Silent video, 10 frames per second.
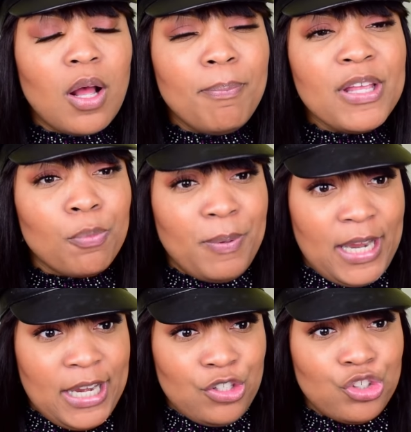bitter
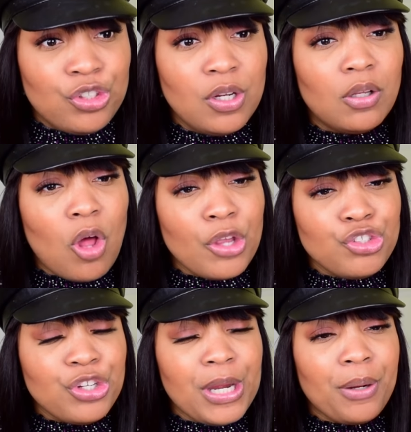peach, lost
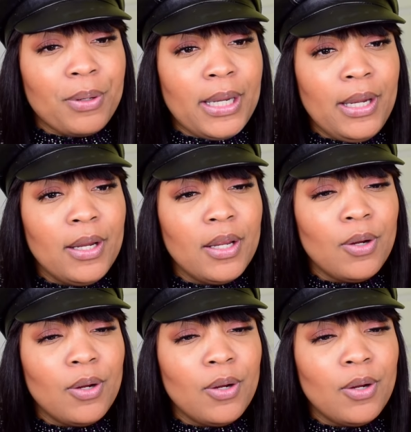cherry,